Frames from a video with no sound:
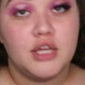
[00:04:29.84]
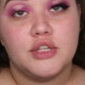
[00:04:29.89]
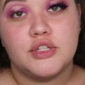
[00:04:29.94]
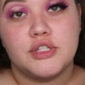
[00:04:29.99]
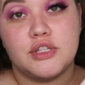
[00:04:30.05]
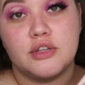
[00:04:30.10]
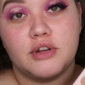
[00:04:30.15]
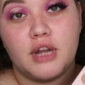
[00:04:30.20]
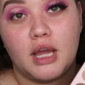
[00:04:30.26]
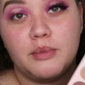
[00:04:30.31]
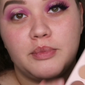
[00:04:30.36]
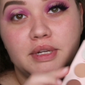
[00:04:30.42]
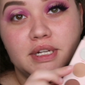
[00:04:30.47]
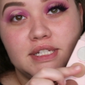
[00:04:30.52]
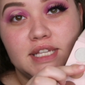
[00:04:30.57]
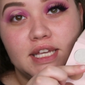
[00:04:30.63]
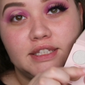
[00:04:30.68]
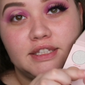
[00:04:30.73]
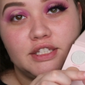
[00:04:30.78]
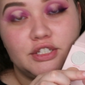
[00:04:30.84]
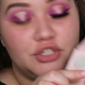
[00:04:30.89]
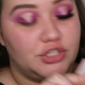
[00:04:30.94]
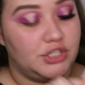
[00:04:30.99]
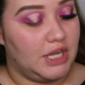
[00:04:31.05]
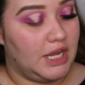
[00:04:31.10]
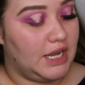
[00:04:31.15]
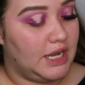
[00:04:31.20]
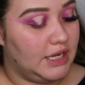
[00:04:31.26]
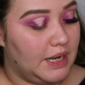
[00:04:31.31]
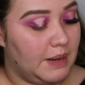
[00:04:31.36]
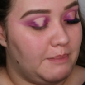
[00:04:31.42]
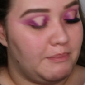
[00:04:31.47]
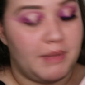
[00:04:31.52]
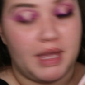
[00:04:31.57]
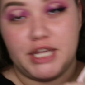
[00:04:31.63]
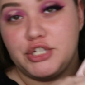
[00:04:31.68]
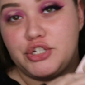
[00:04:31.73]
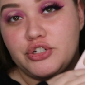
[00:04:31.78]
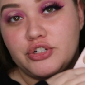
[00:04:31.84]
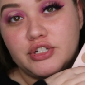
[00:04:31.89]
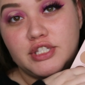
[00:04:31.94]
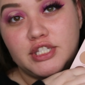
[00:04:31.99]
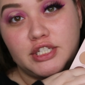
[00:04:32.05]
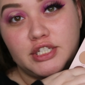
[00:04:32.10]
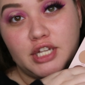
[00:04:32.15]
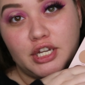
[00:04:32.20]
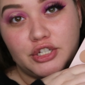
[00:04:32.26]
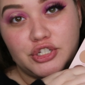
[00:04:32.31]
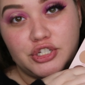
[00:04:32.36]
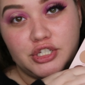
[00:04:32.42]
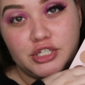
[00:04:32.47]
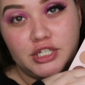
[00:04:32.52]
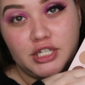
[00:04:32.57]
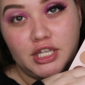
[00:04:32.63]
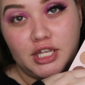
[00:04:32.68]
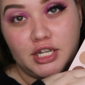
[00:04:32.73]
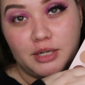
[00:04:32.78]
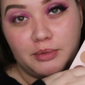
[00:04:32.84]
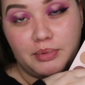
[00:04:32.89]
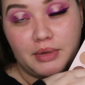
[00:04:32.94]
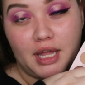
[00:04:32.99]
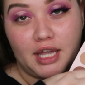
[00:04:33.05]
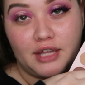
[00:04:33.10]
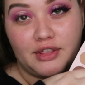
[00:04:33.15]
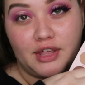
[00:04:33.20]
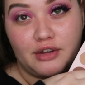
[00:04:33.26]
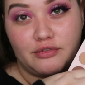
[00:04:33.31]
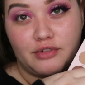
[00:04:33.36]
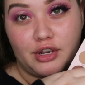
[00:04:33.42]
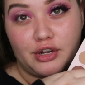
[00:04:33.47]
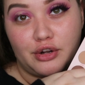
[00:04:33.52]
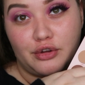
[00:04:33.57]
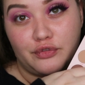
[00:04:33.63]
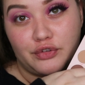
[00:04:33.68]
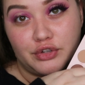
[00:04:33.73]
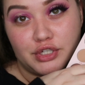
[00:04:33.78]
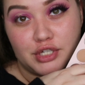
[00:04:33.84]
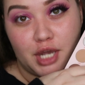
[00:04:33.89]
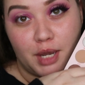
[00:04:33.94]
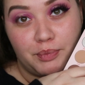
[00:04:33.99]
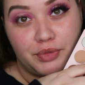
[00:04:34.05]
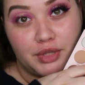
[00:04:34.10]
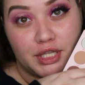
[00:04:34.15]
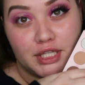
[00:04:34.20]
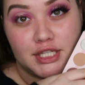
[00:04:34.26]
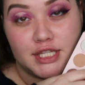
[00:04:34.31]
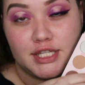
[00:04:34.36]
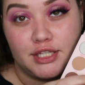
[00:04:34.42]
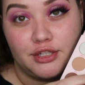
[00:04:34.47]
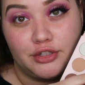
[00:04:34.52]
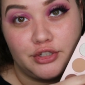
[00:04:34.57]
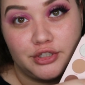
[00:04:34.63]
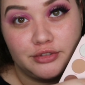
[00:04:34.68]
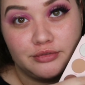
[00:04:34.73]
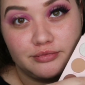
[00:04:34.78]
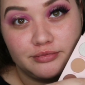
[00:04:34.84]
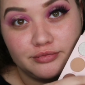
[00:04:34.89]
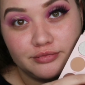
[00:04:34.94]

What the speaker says: So now I'm going to take the shade Major Seduction and apply that right over top the concealer.